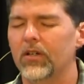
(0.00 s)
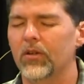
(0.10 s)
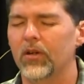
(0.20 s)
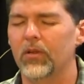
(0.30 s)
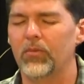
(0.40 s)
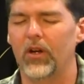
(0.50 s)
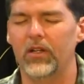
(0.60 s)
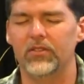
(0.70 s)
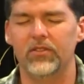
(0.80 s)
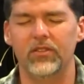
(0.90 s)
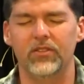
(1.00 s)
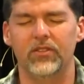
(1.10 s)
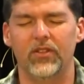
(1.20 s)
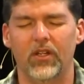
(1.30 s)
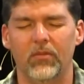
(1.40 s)
and glory and praise in
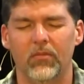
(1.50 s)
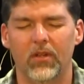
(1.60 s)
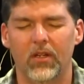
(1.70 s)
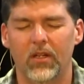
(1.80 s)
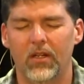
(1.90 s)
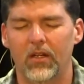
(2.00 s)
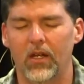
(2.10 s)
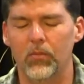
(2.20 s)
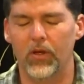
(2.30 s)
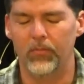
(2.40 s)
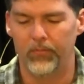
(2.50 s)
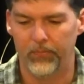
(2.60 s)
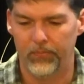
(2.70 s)
Jesus' name. Amen.